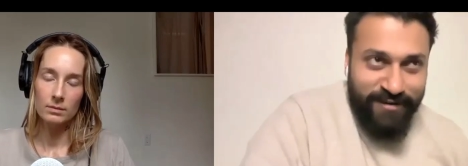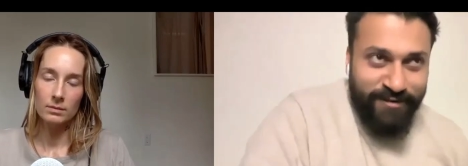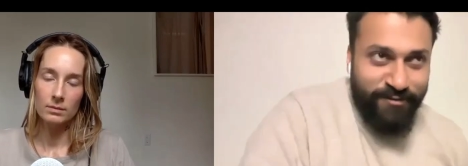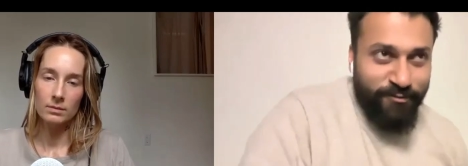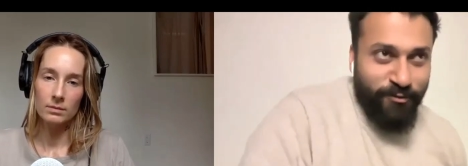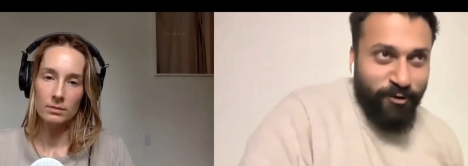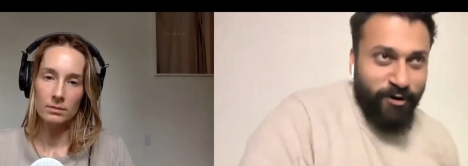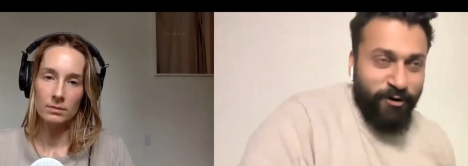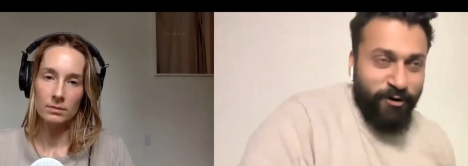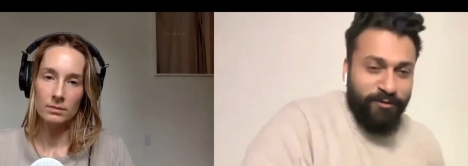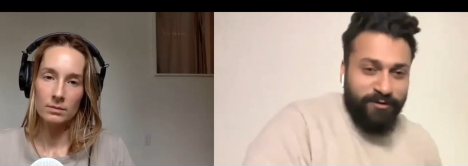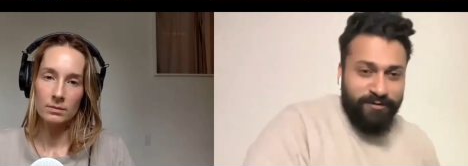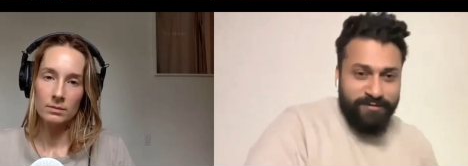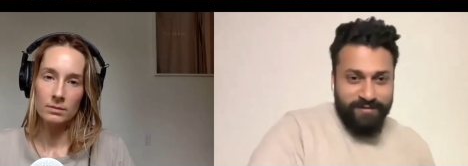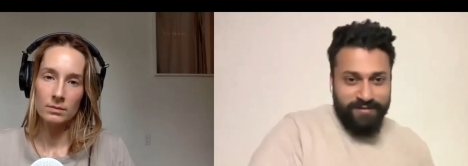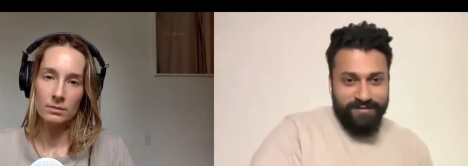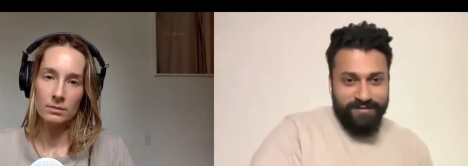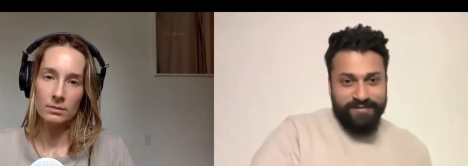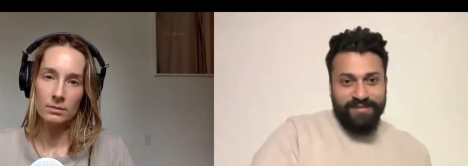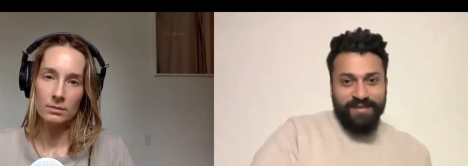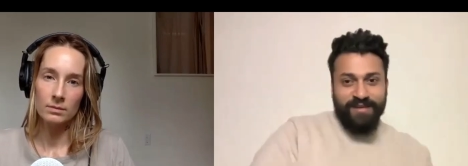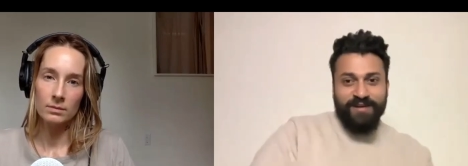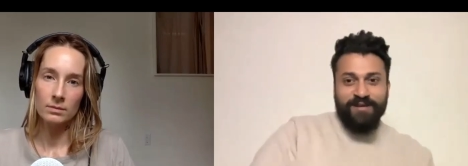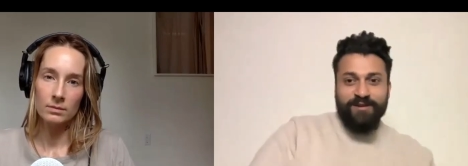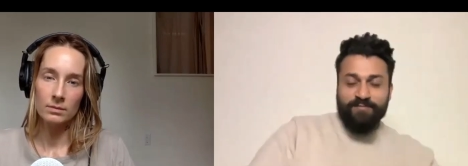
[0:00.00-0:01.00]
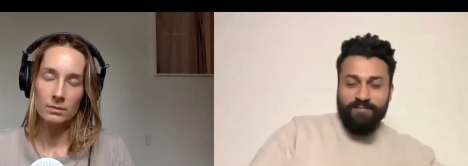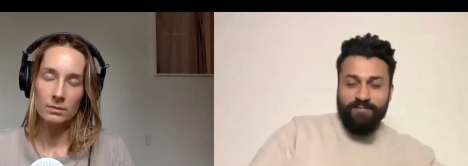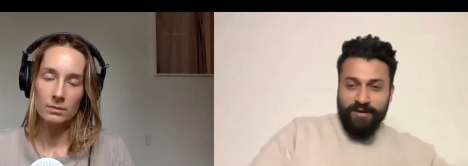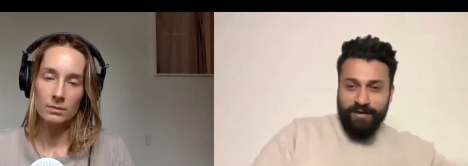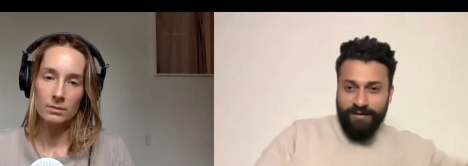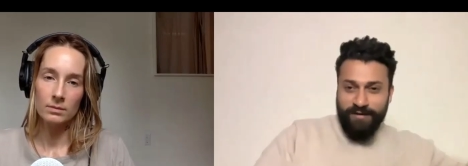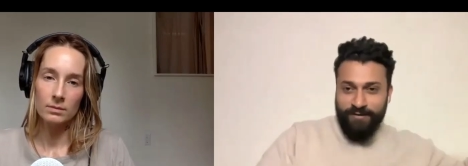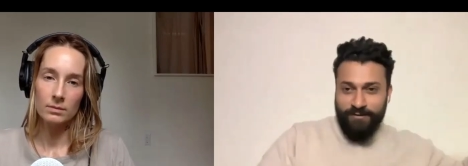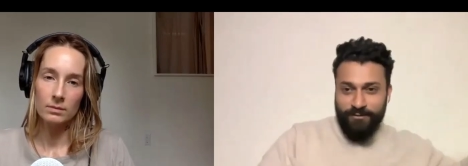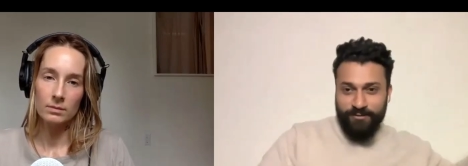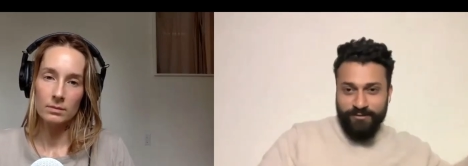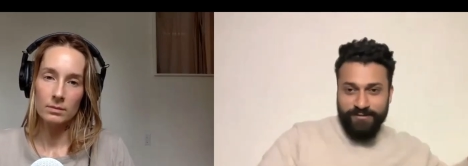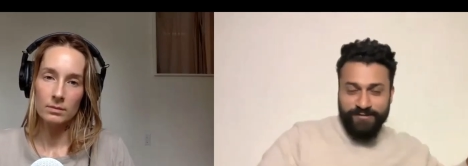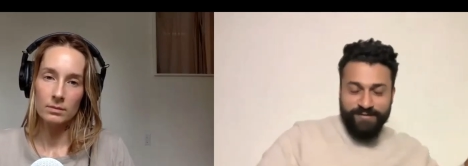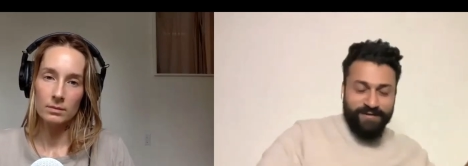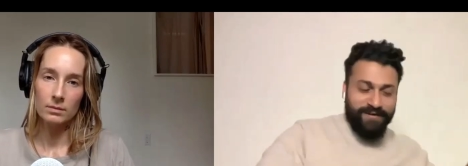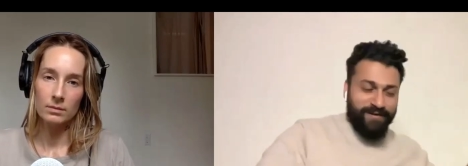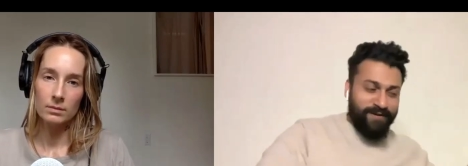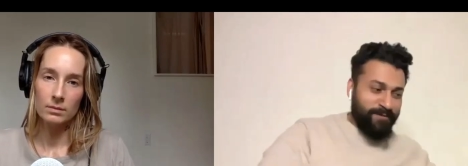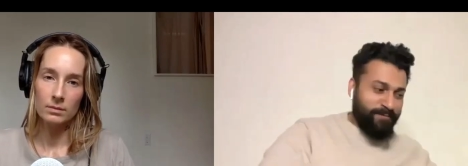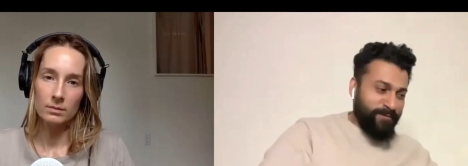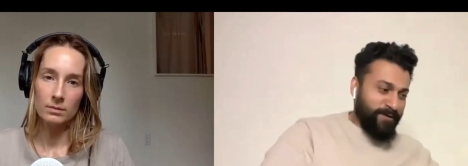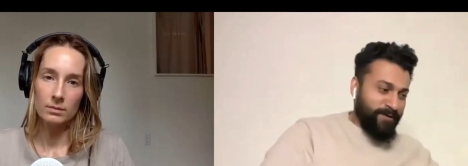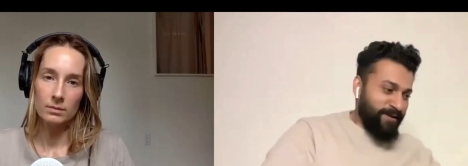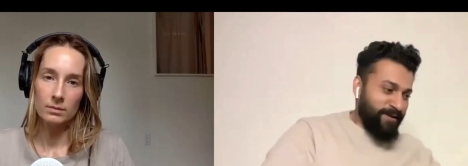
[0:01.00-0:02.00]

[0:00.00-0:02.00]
Speaker 1: whatever the single parenthood is a little